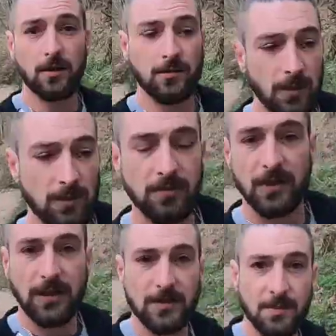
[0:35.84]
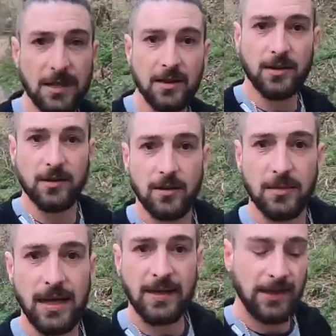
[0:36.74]
guys, welcome to Lads Manor.
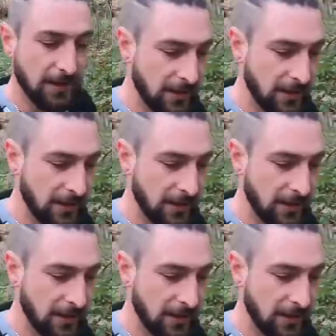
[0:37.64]
I'm Leon